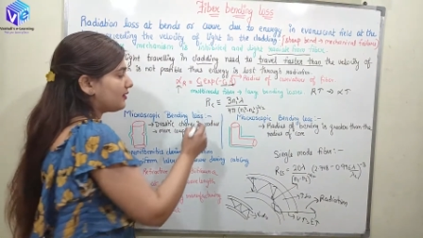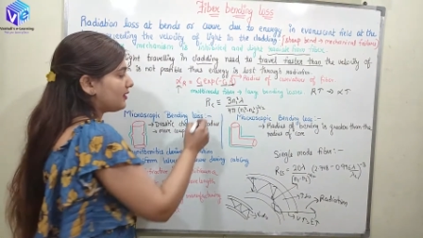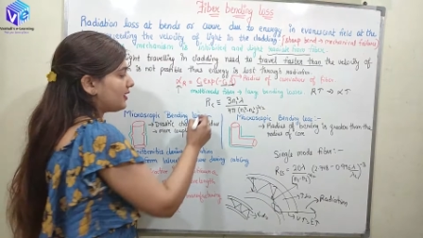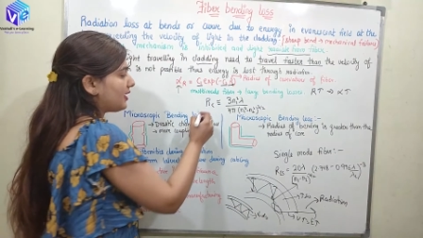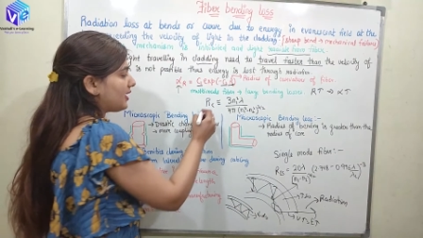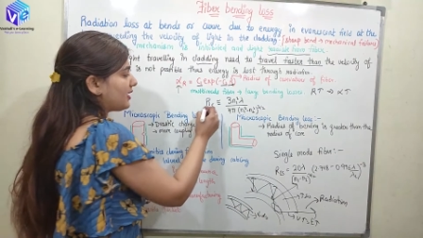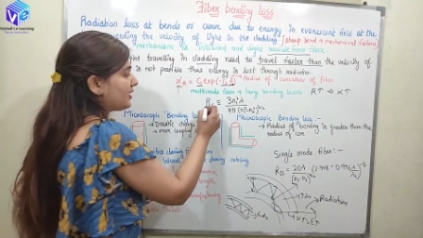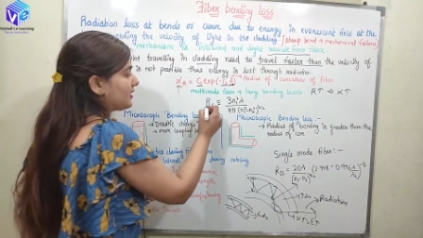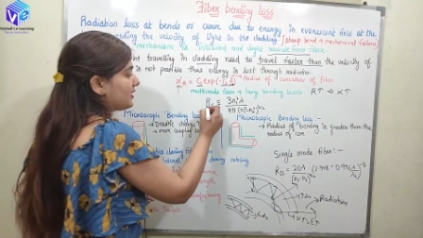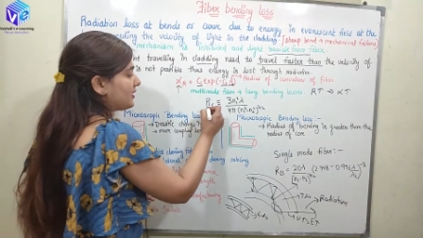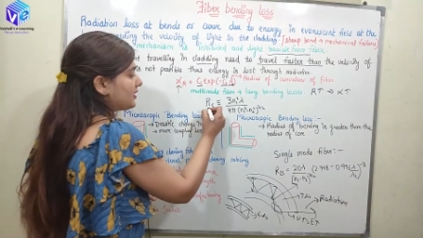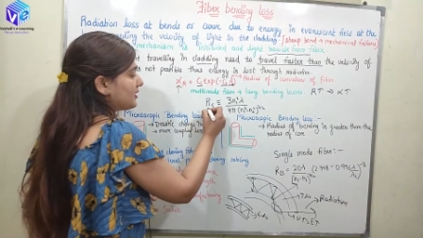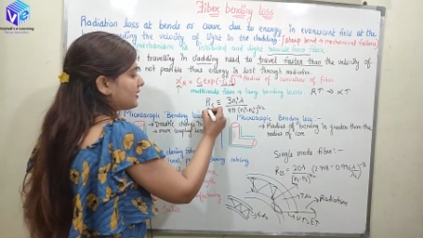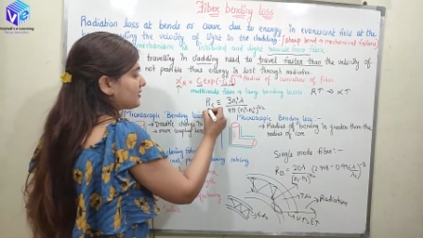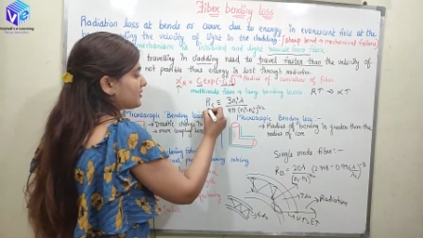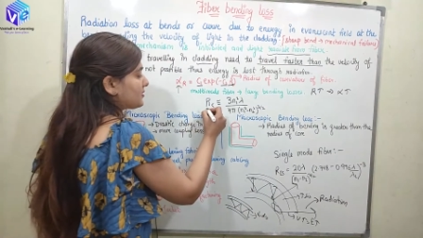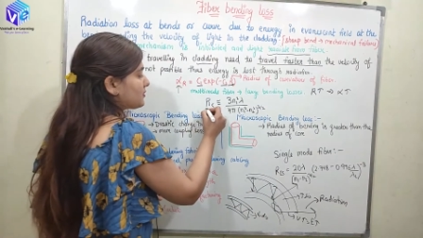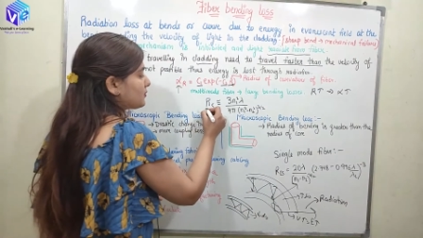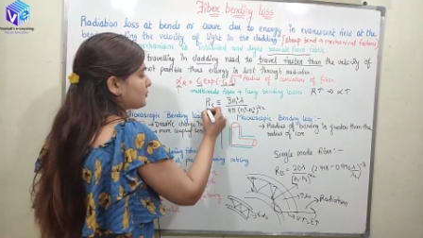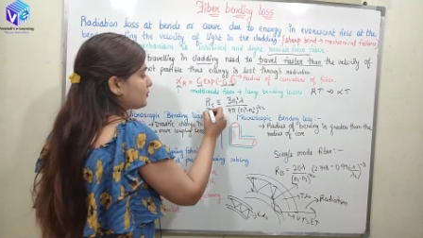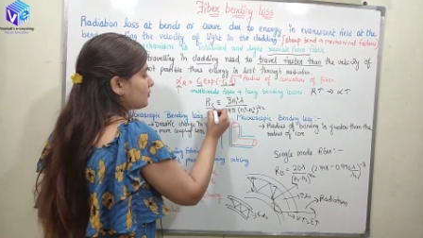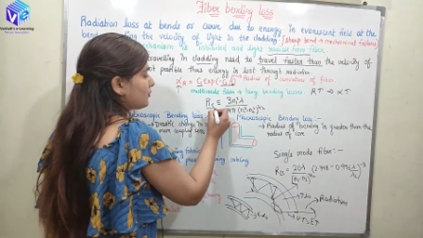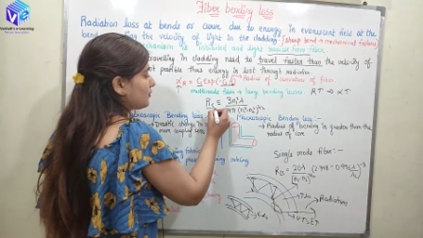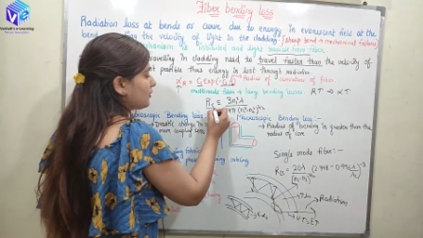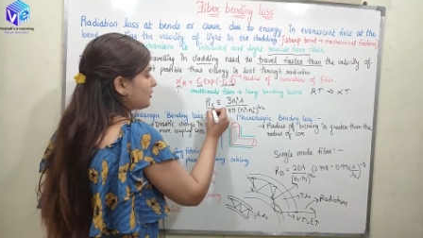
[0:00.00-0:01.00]

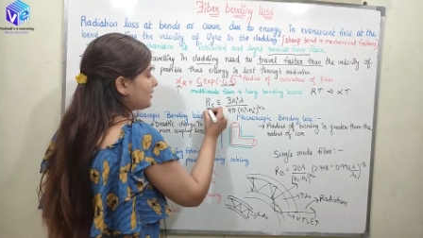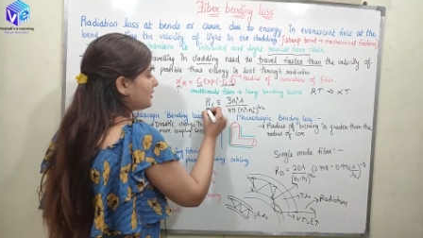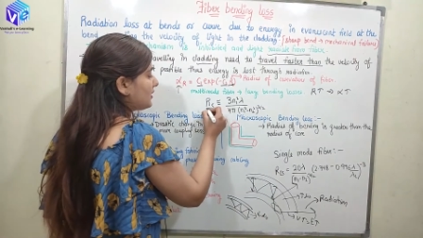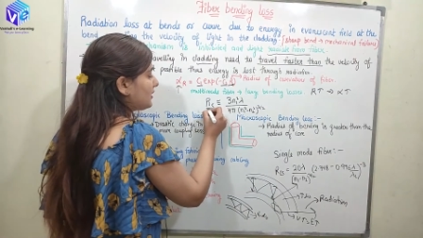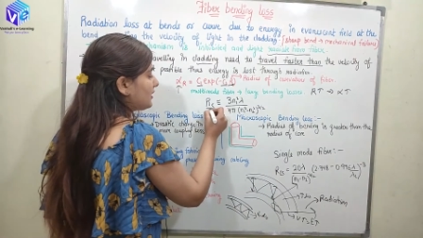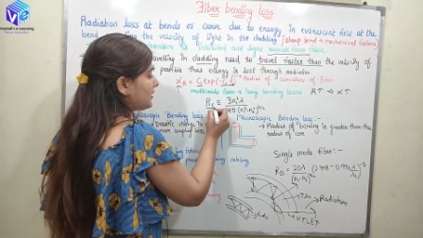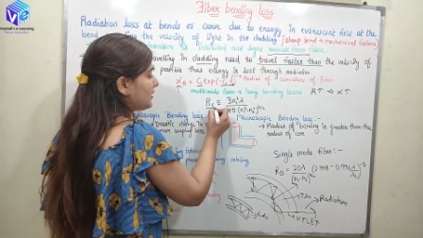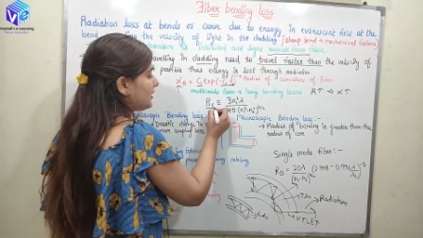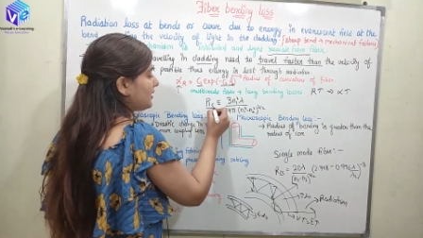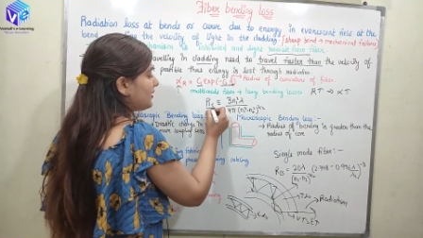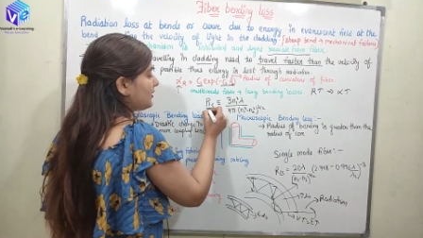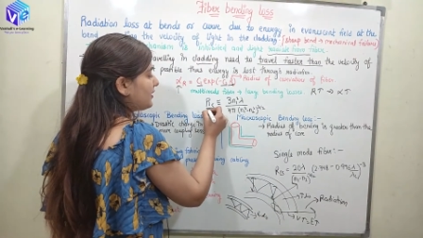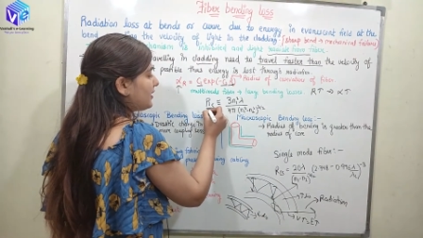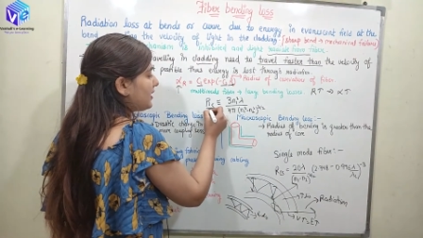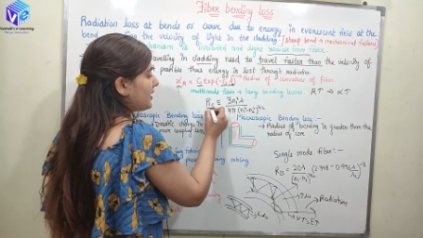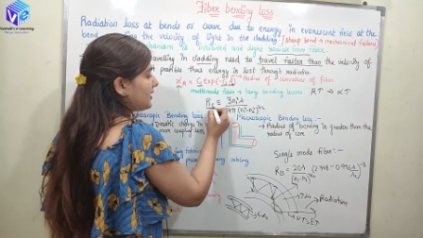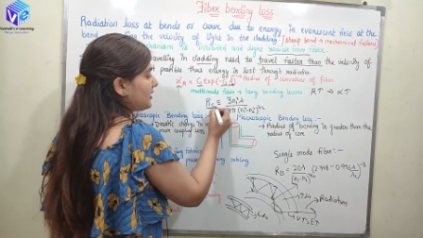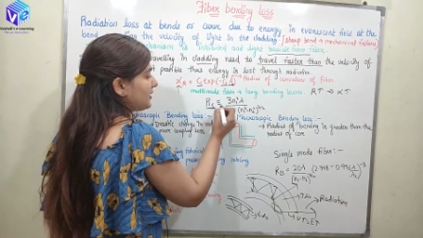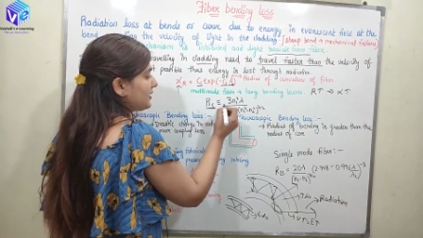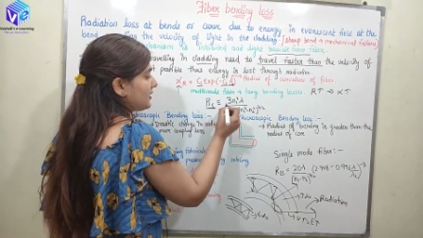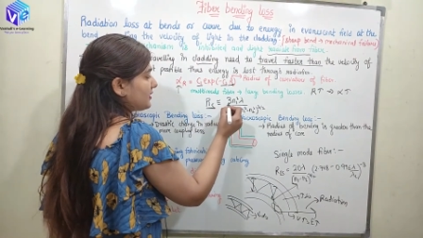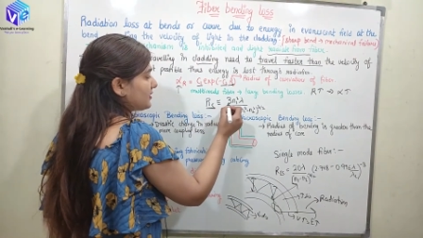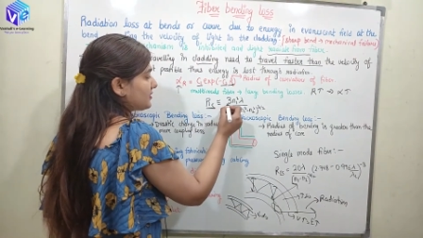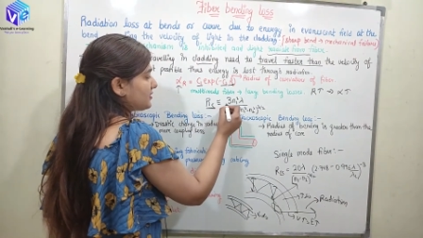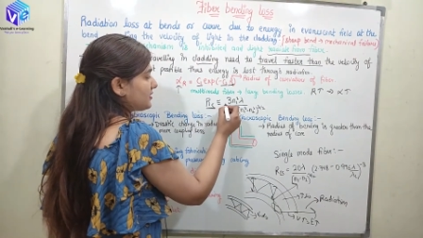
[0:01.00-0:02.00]
radius, critical
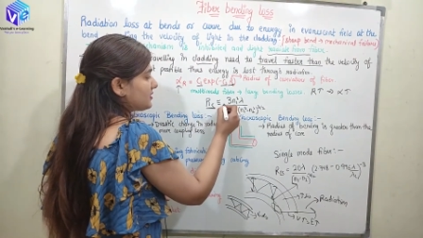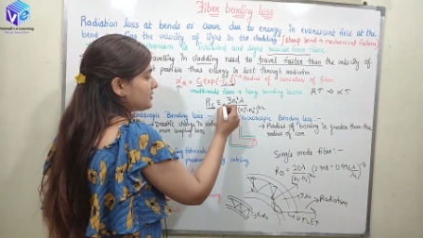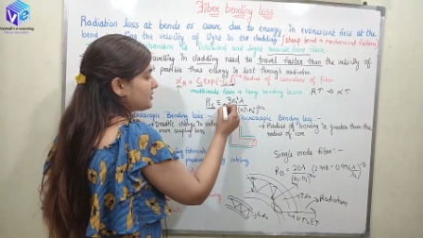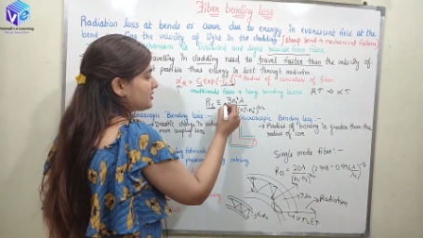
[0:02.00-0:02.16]
radius.